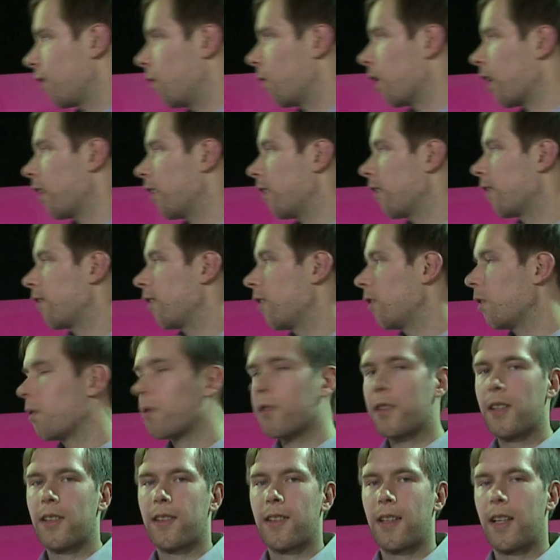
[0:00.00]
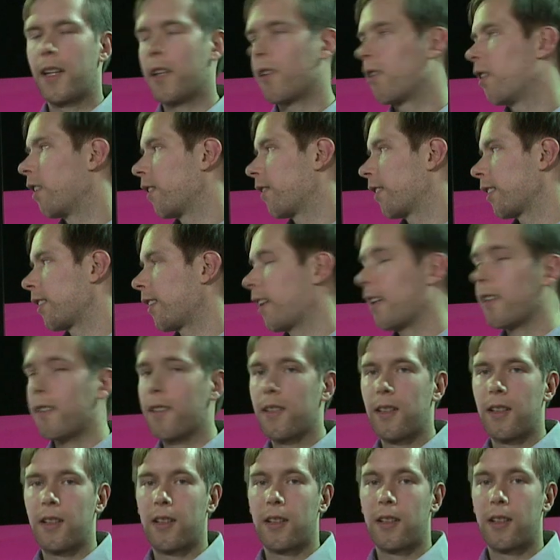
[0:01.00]
we can use this IRR as
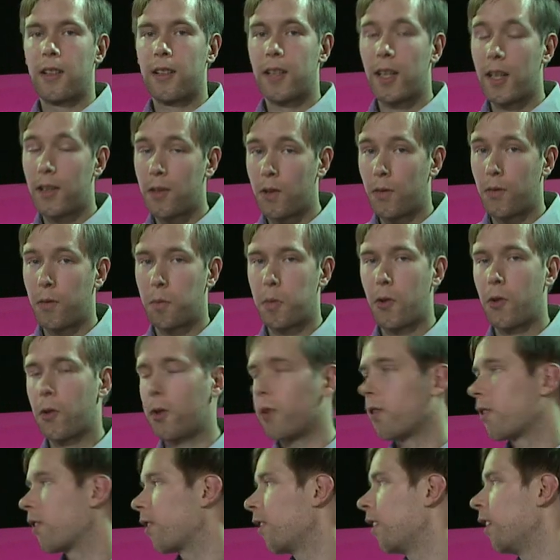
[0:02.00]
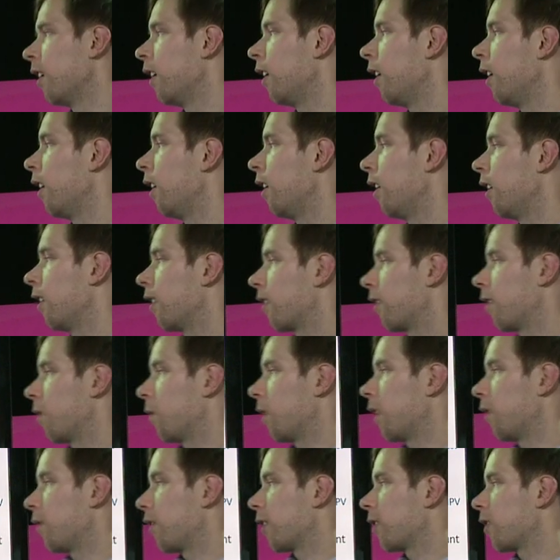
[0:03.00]
a cutoff point.
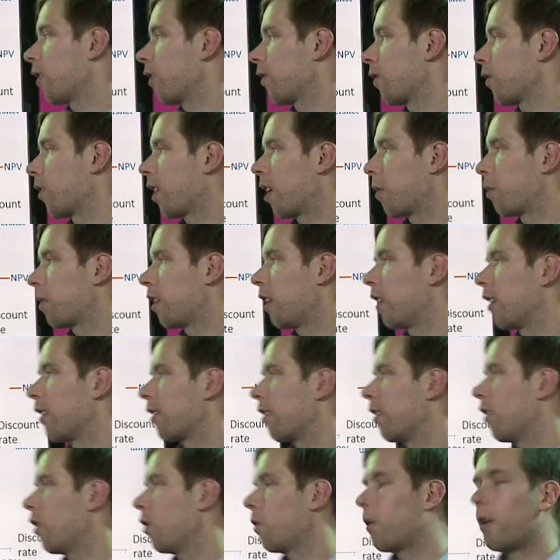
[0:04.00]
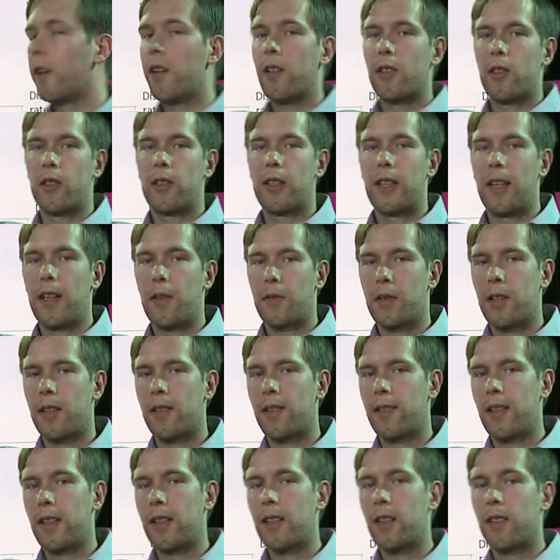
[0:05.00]
So if the cost of capital is lower on the
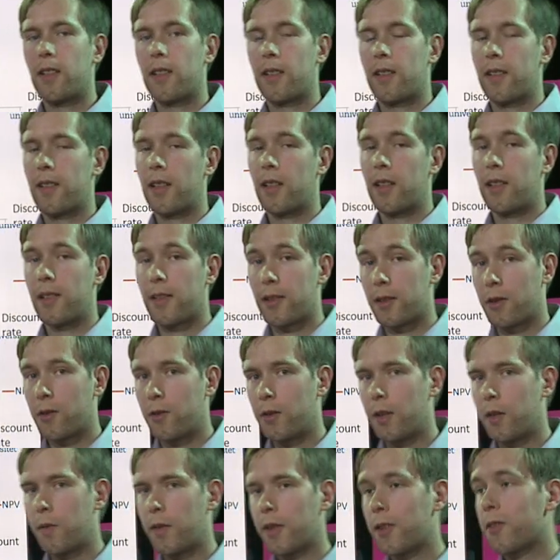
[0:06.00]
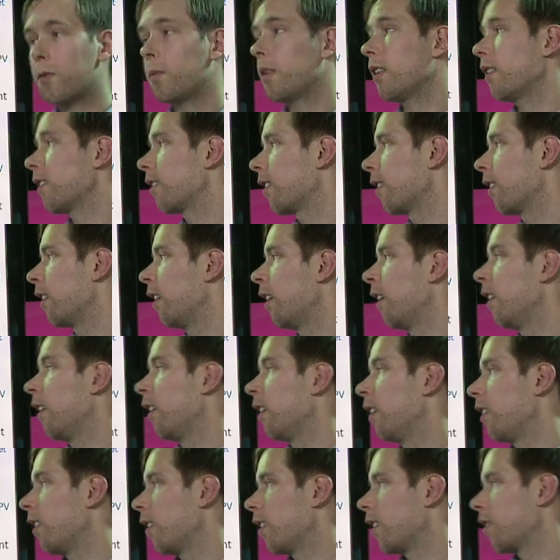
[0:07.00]
left-hand side, then it's a good investment.
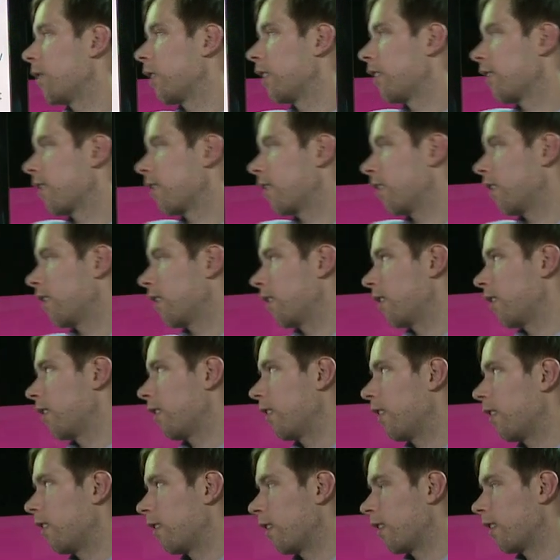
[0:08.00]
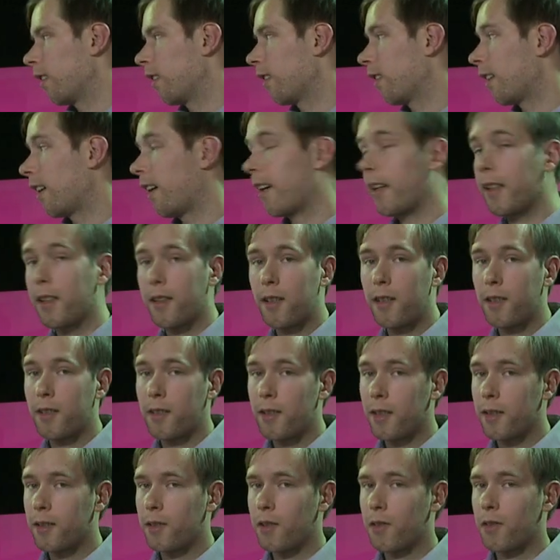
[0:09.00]
If it's
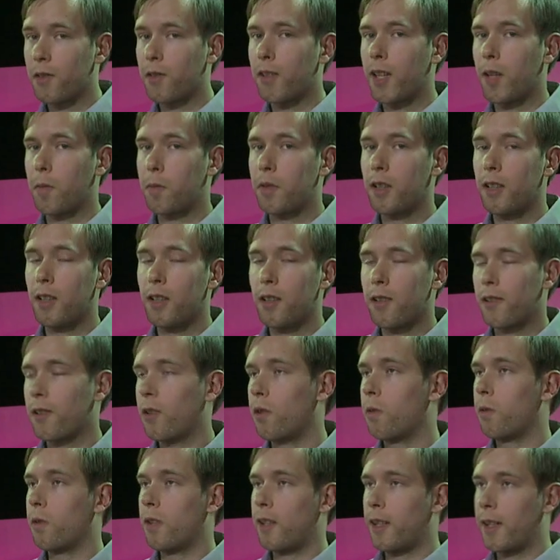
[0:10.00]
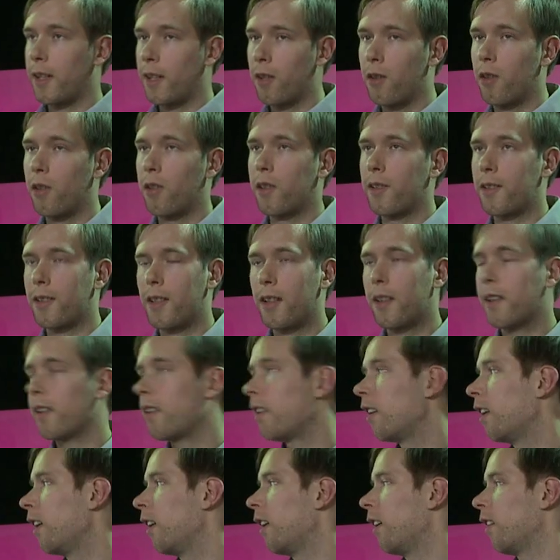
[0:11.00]
higher than the cost of capital, so IRR is
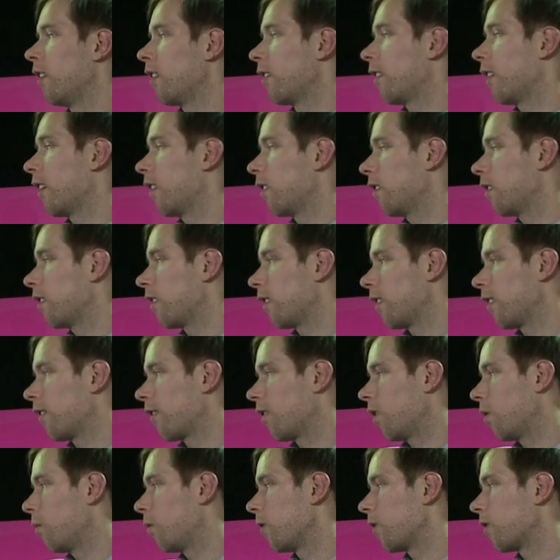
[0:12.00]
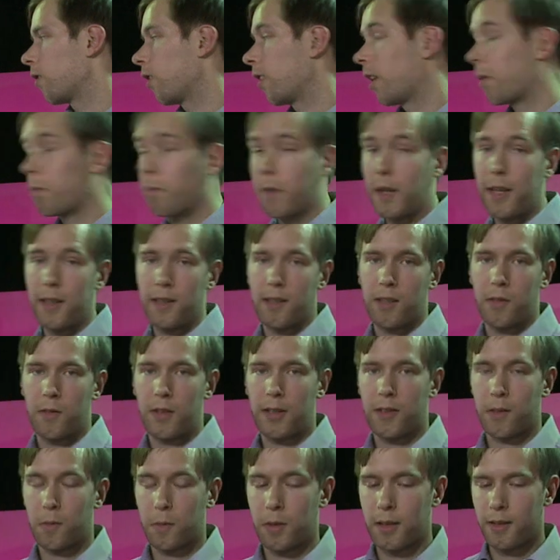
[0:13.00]
higher, then it's obviously a bad
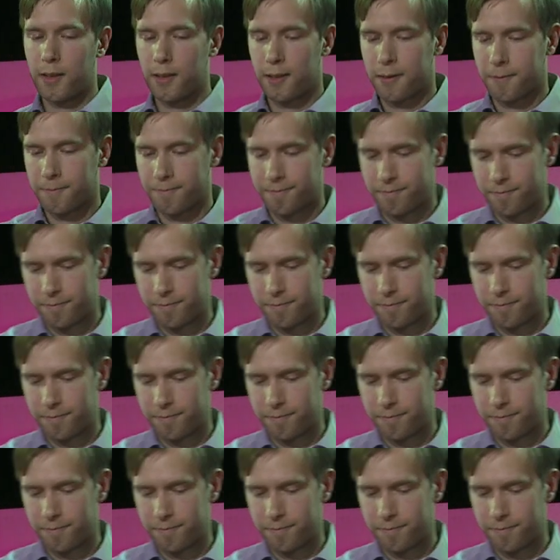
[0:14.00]
investment.